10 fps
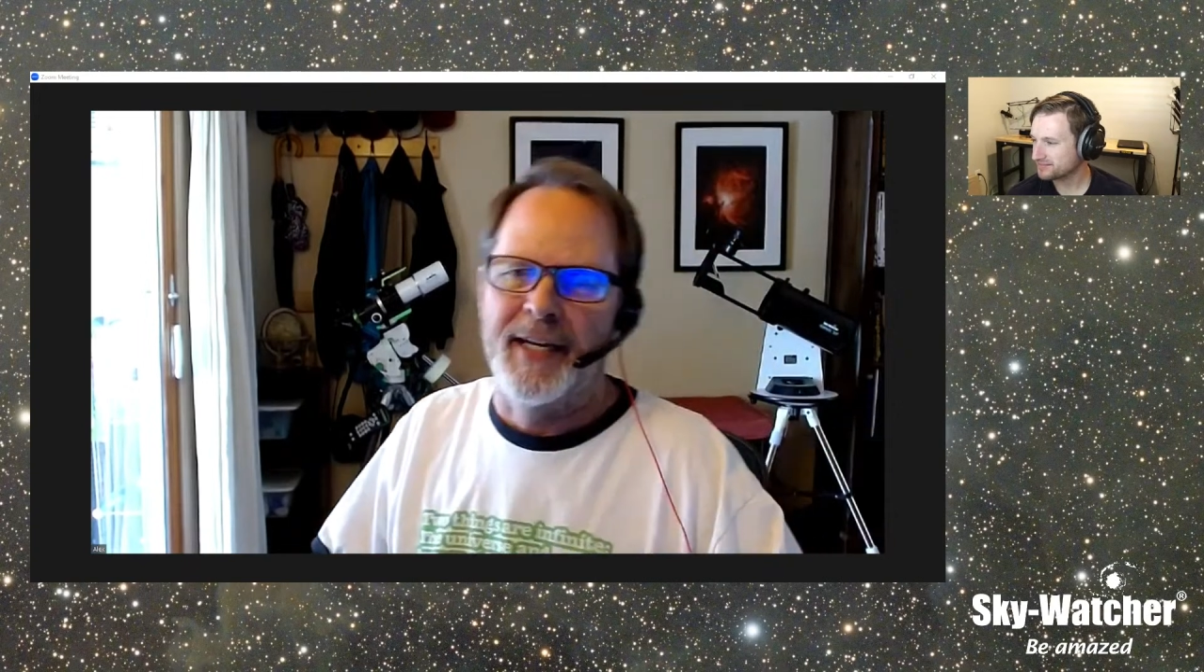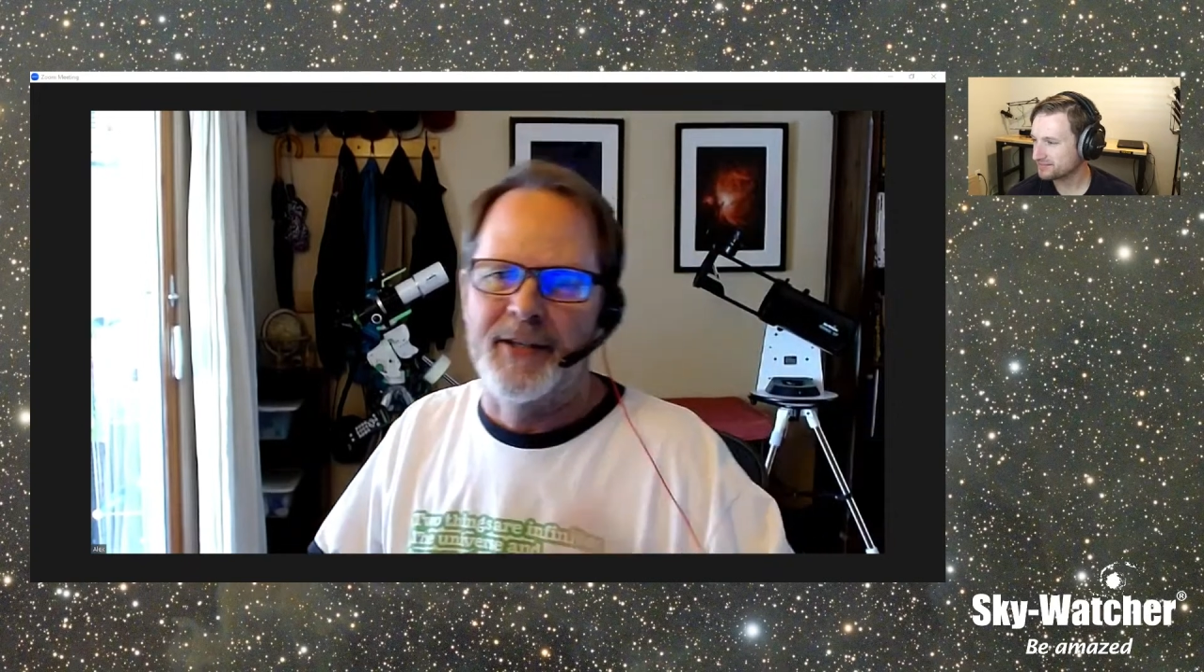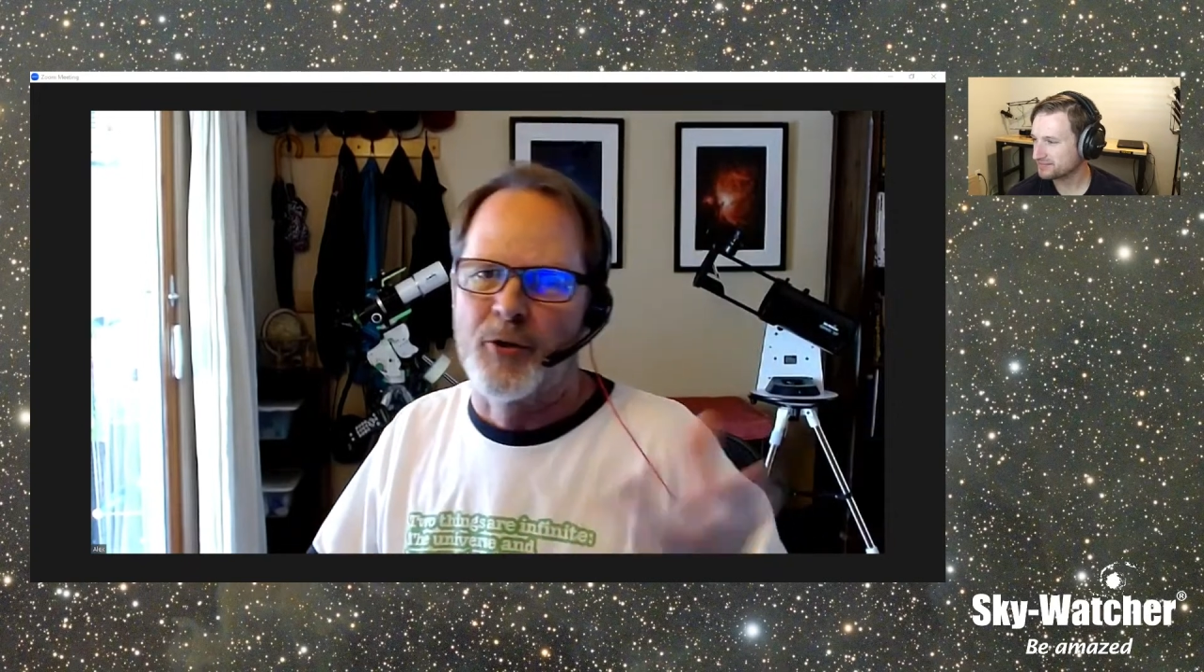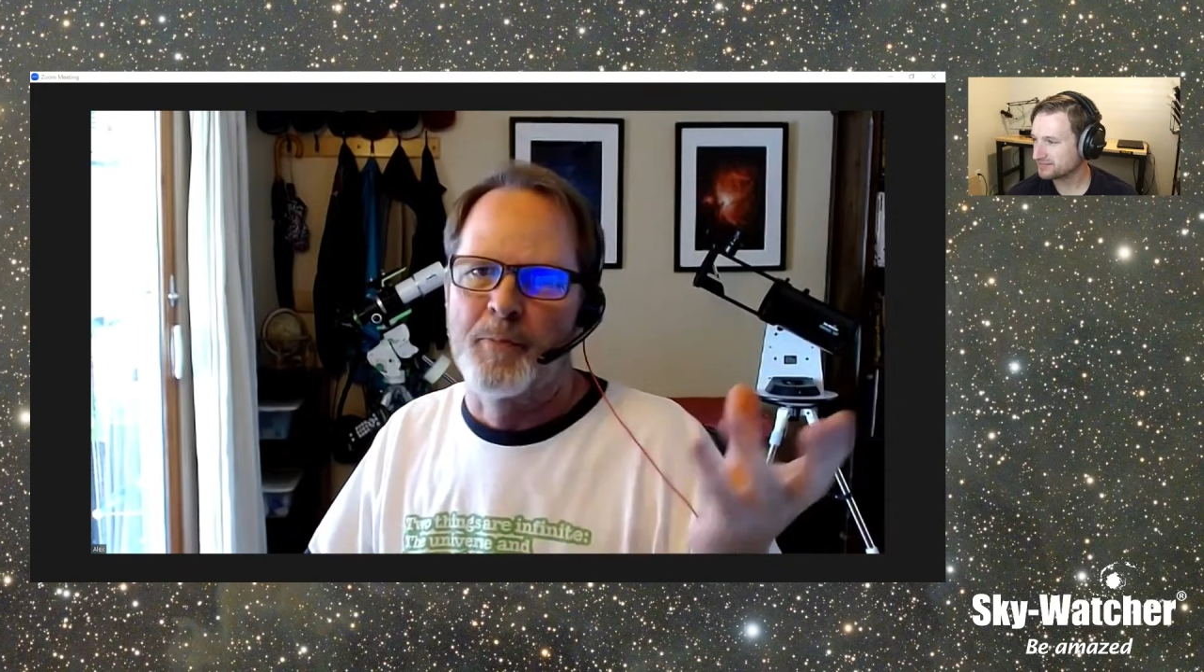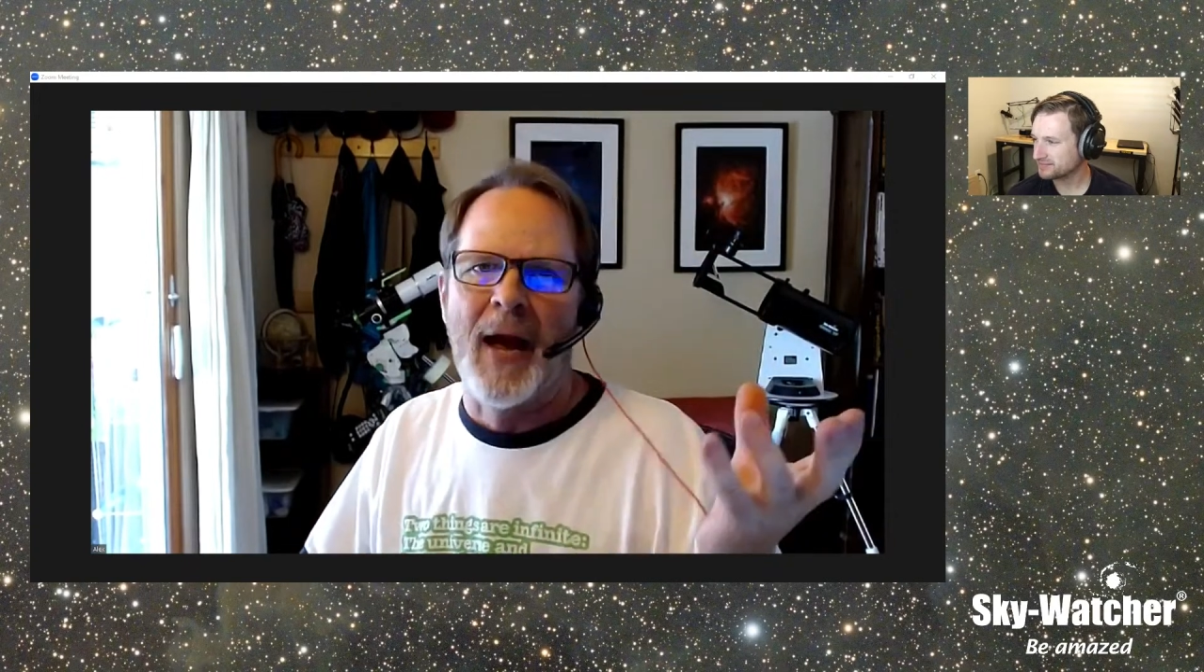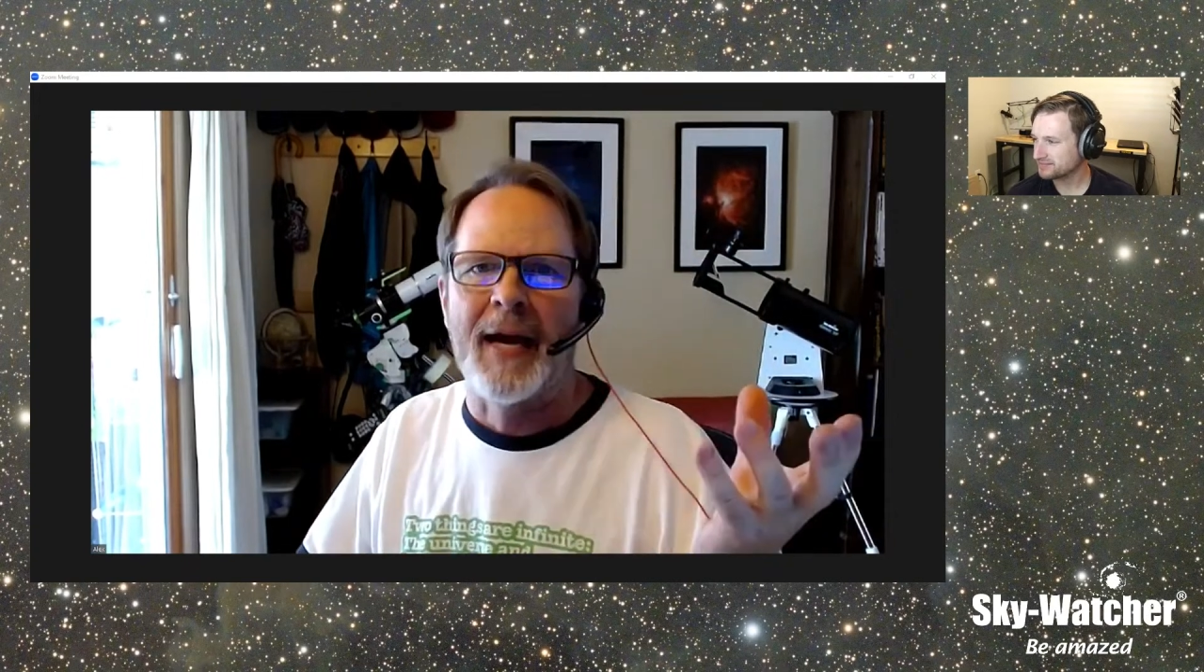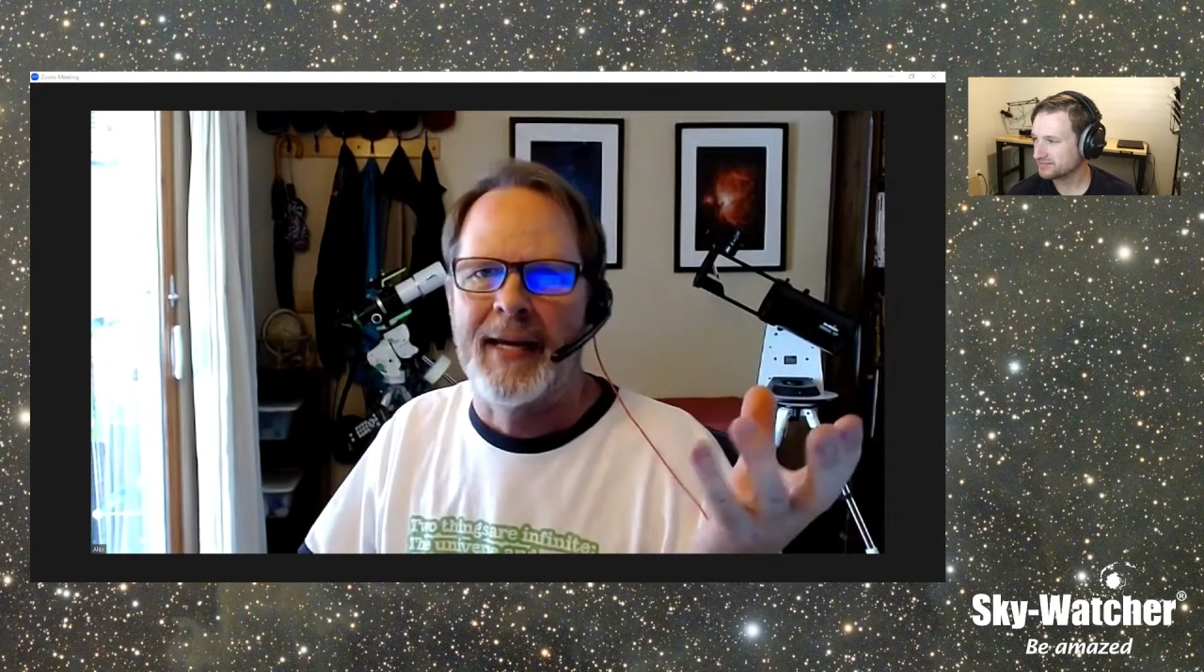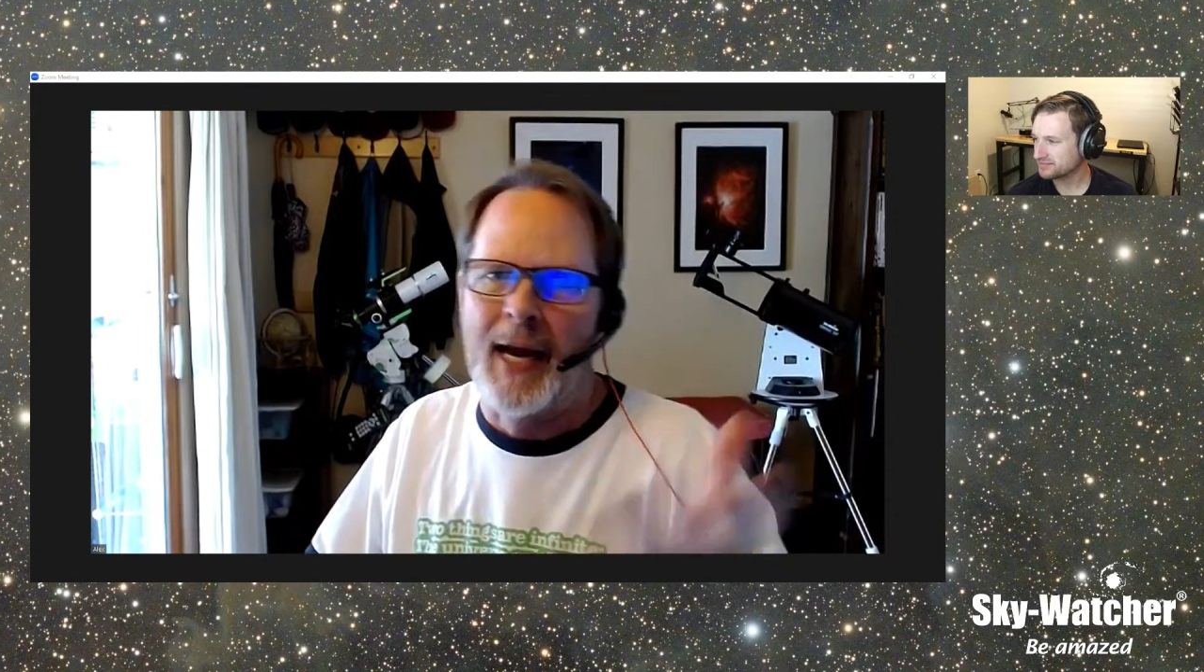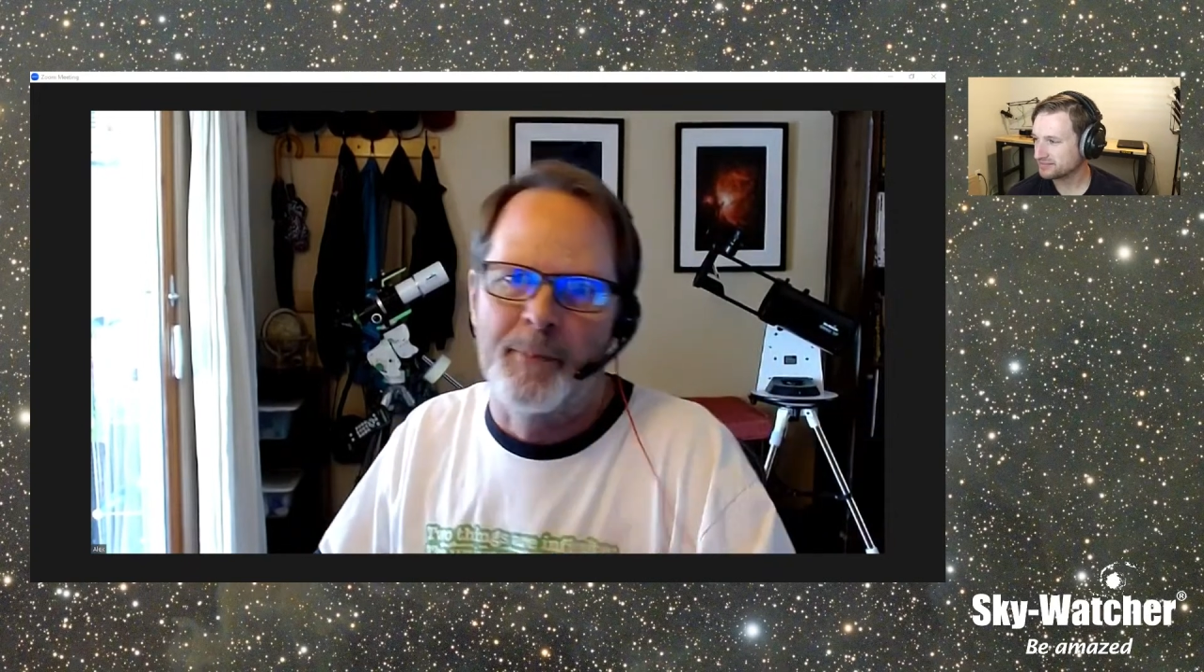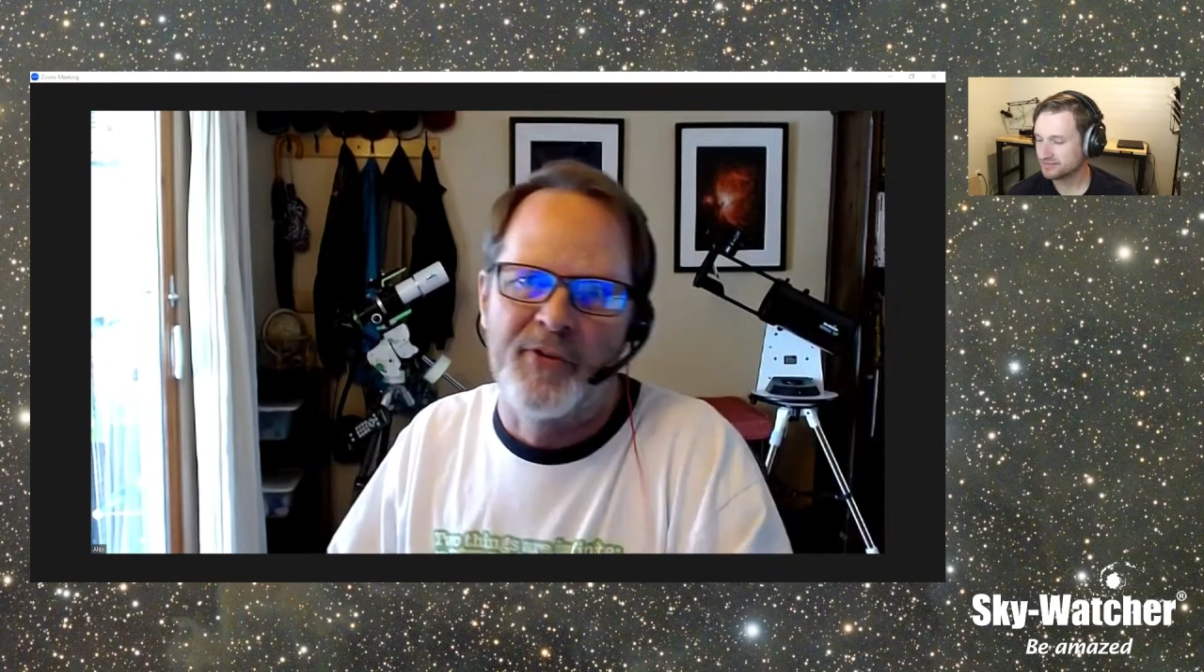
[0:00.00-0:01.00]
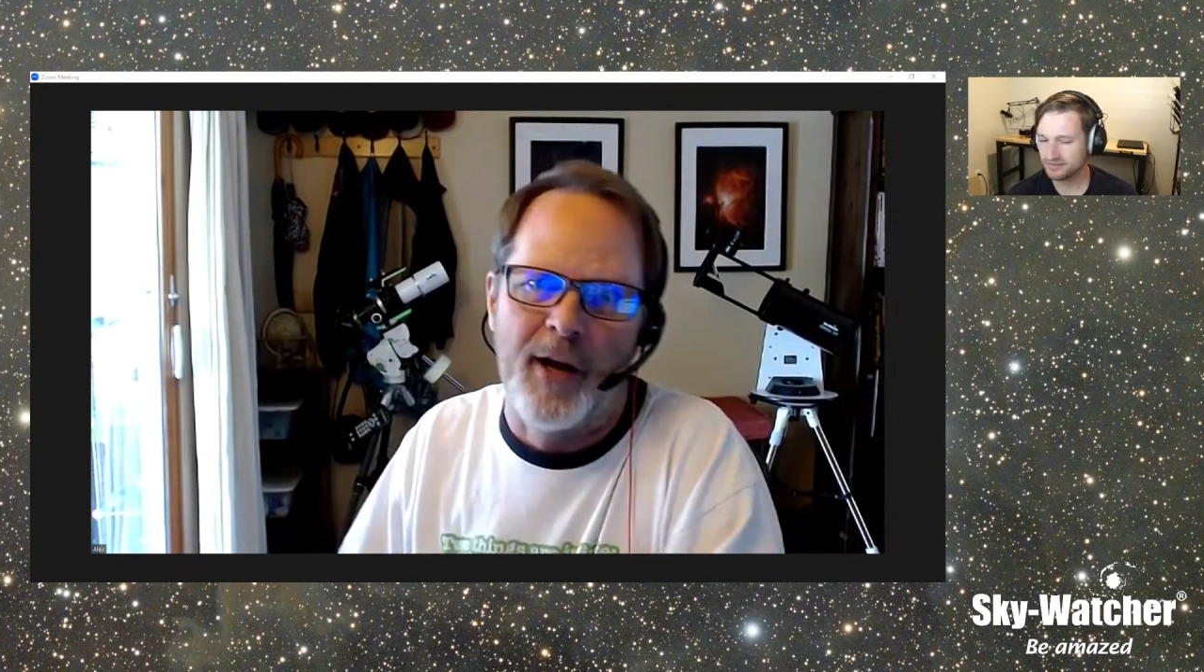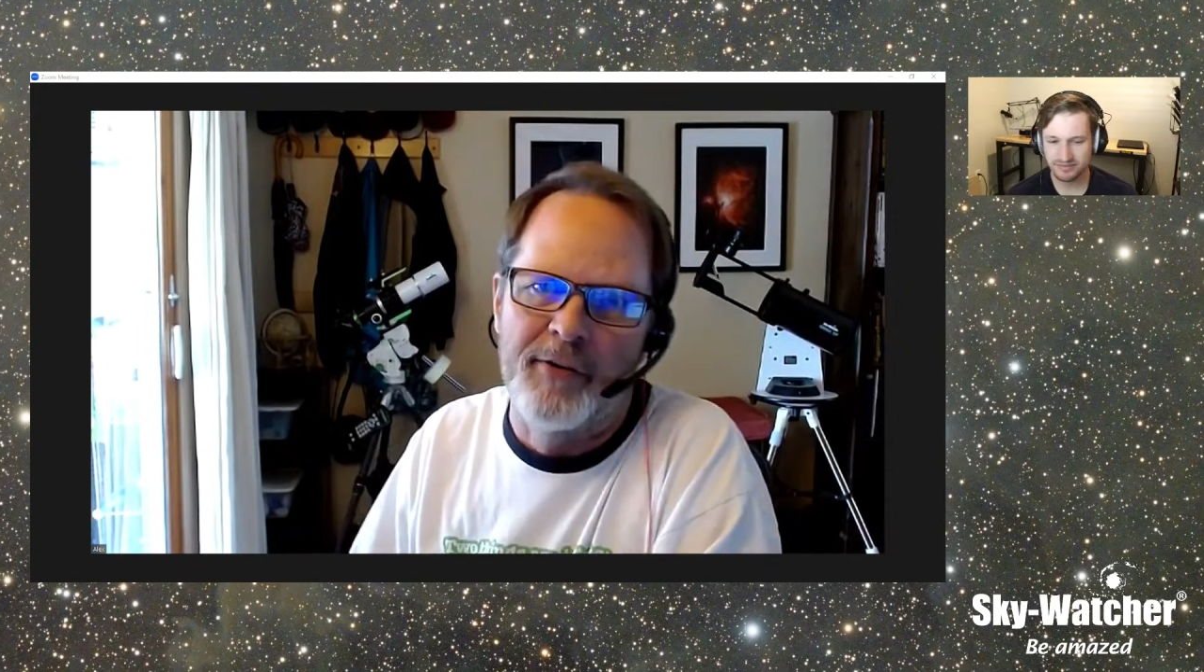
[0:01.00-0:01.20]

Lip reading: those back caps off